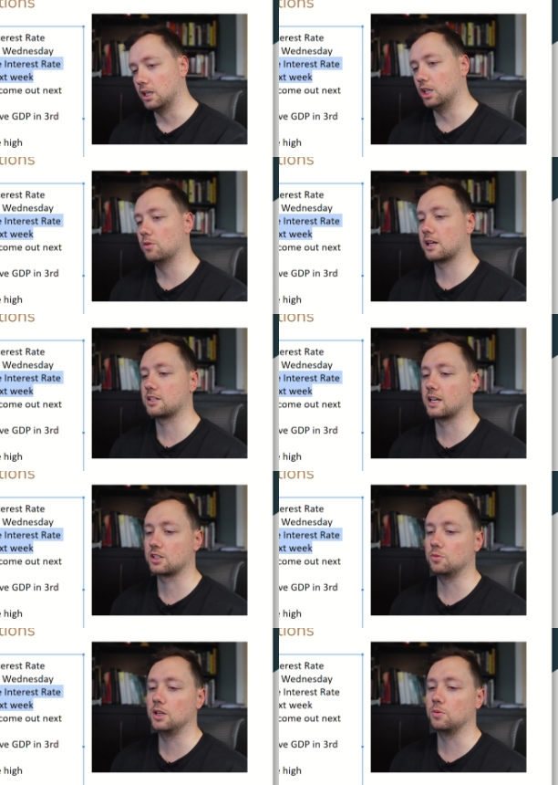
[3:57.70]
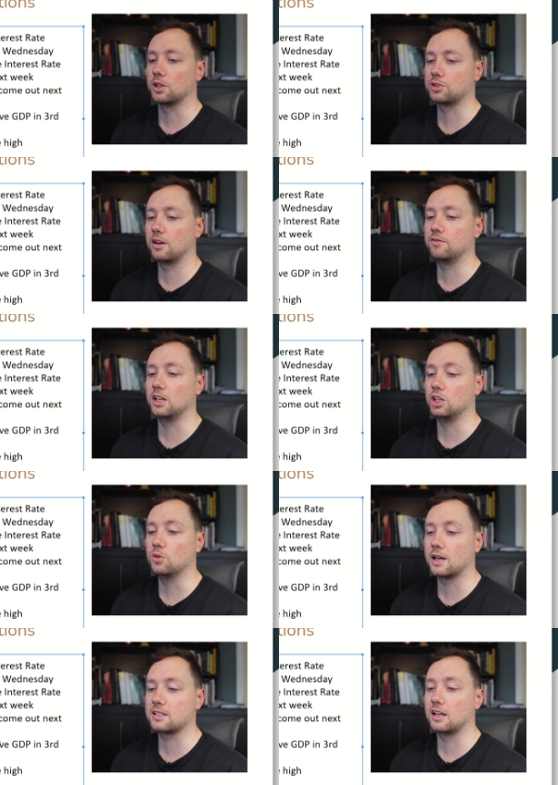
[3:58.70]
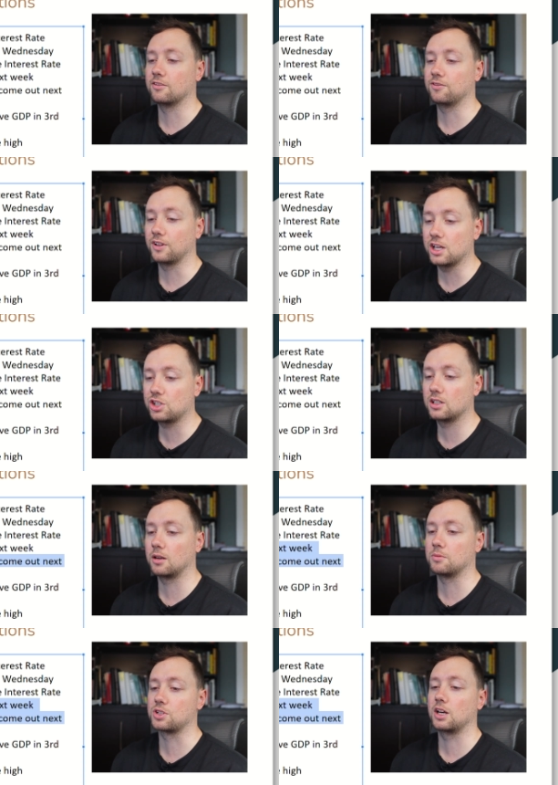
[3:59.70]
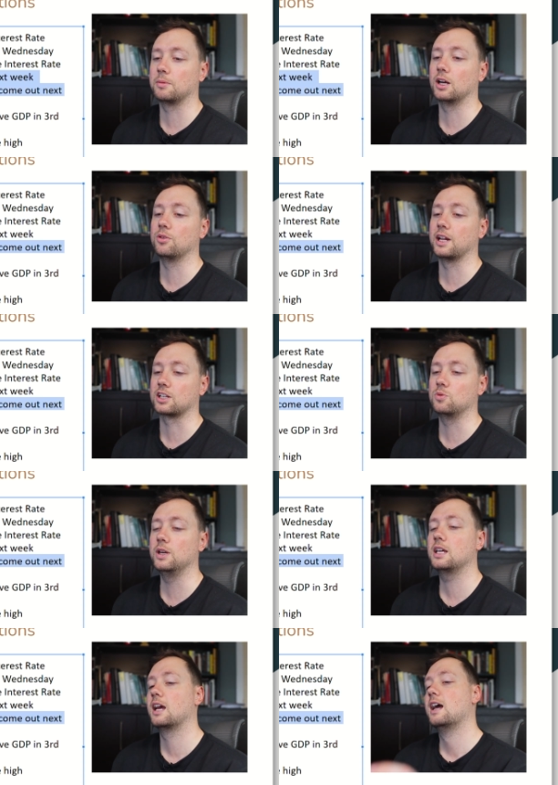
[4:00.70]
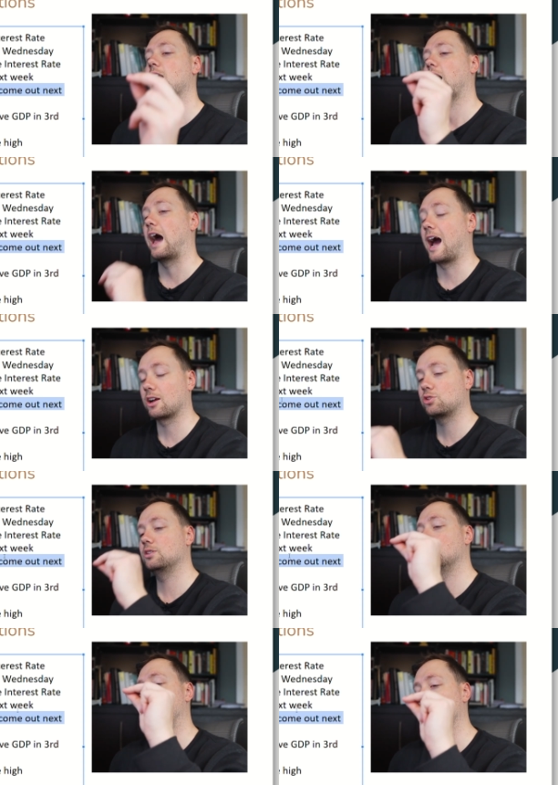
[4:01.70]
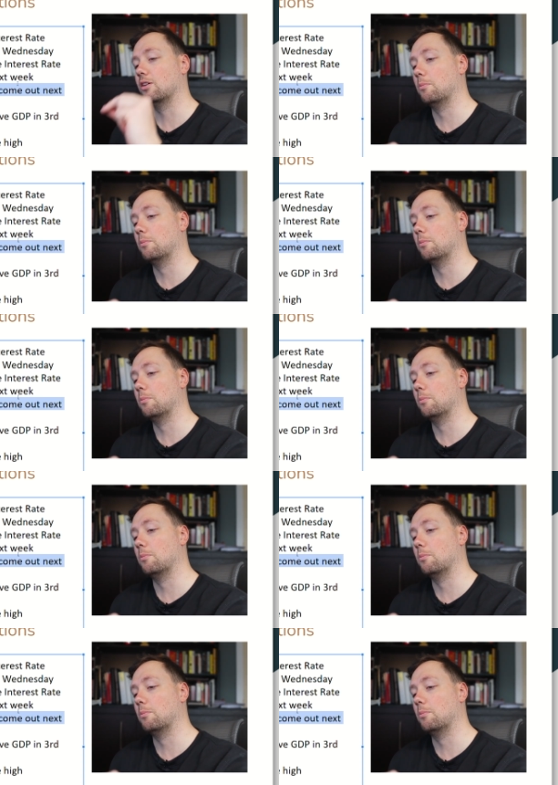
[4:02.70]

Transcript: US next week. We also have US inflation numbers coming out next week actually on the